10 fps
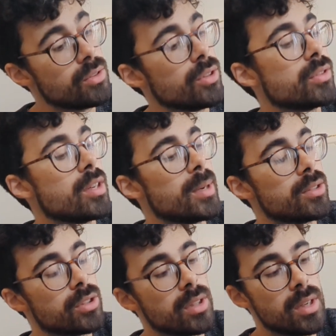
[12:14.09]
not so
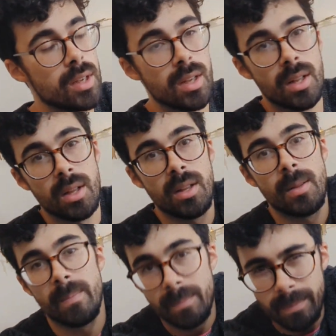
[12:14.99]
much.
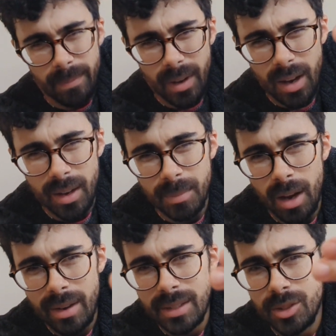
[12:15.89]
I'm
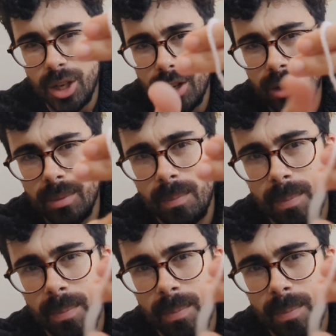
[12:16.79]
going to